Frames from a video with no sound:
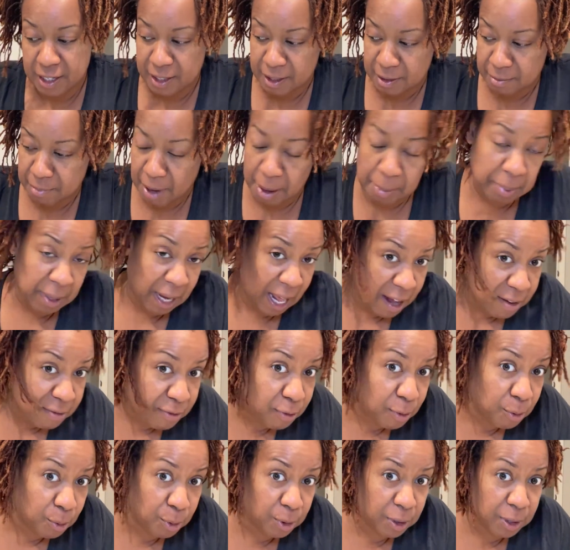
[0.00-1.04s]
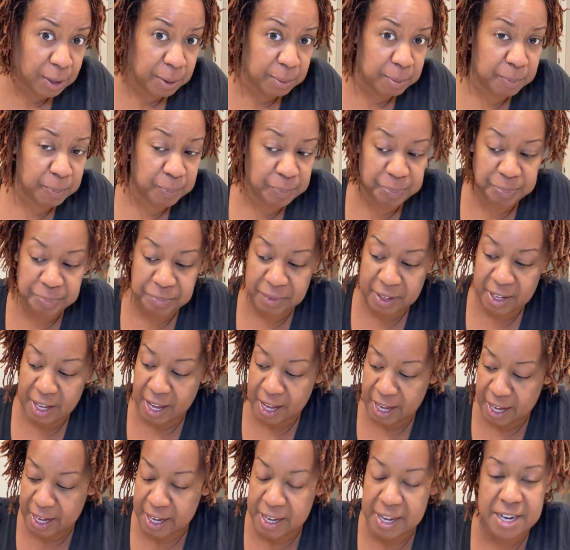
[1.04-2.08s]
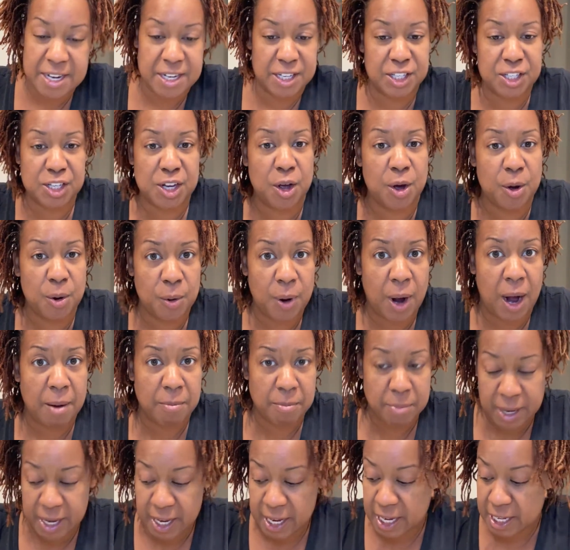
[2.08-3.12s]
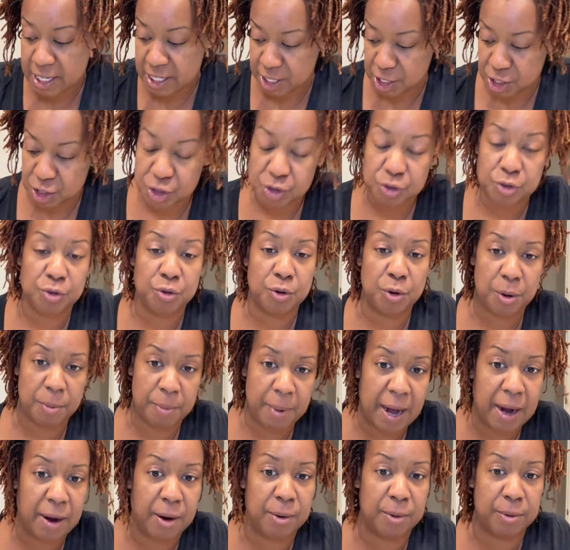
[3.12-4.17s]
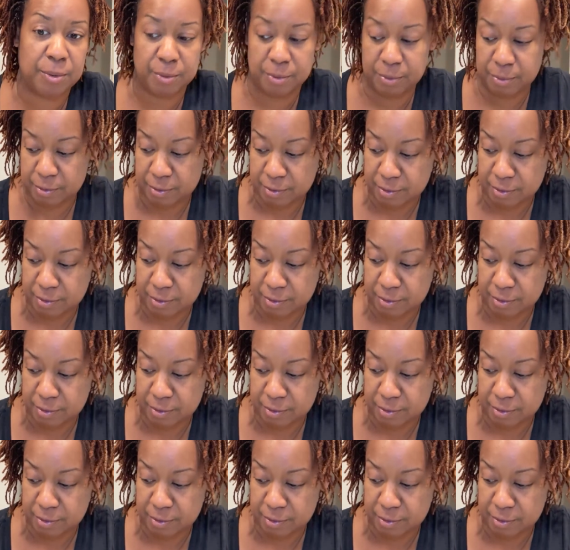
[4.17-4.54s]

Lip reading: my platform, and so I'm being intentional about